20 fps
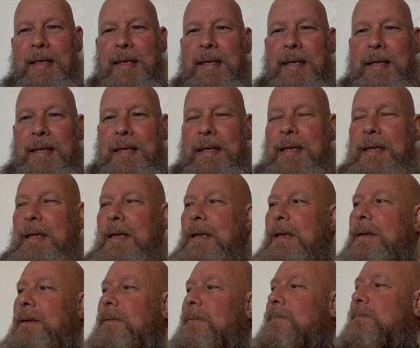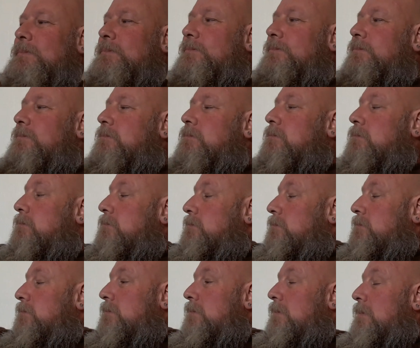
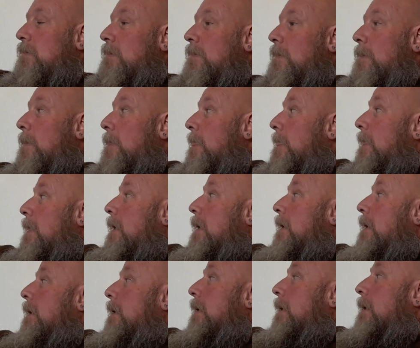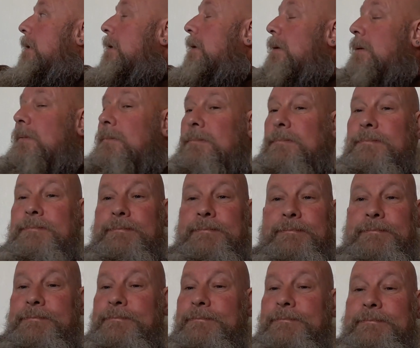
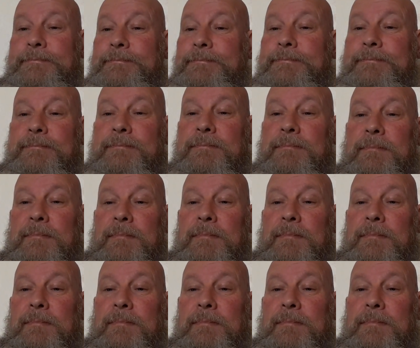Nothing is said.